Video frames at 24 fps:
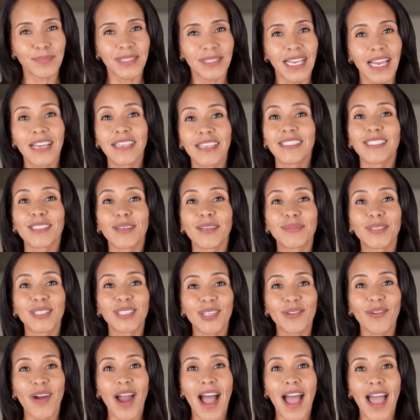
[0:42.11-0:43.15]

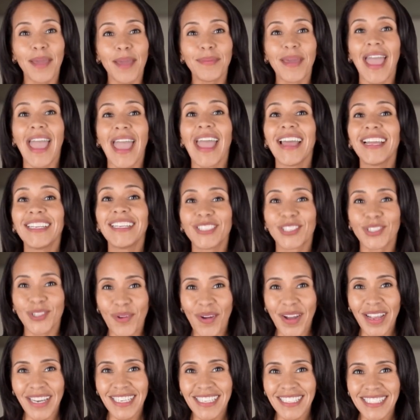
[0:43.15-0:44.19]
Subscribe and join
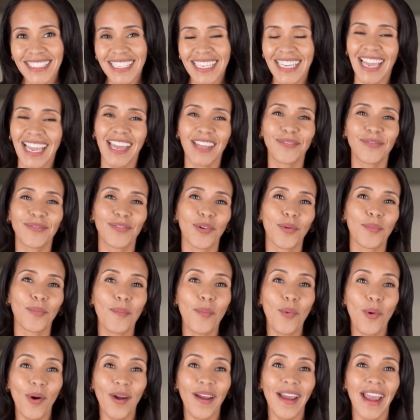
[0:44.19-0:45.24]
us again for
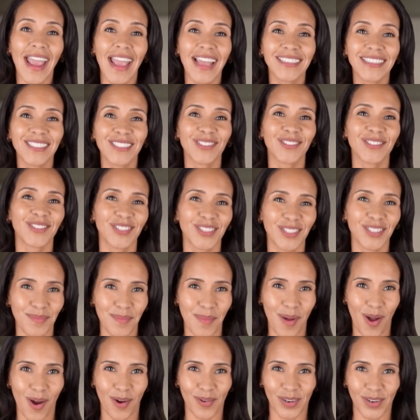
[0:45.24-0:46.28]
more answers
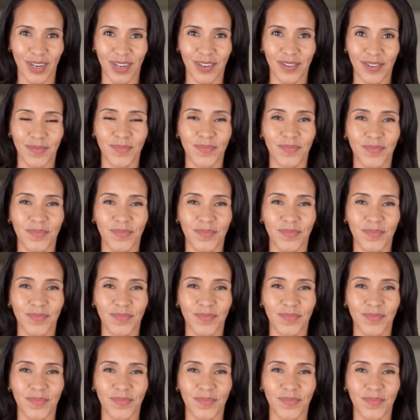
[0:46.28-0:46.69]
tomorrow.